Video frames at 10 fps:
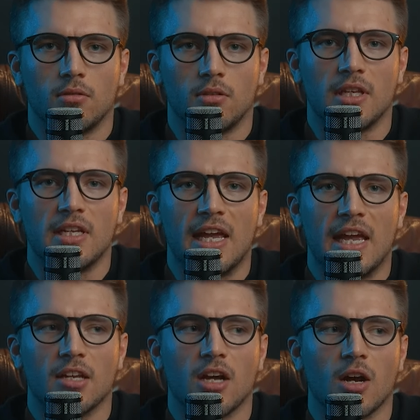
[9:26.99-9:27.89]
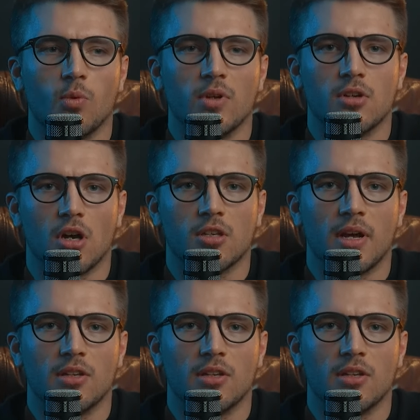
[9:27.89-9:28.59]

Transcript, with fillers: Linda Hancock we talked about.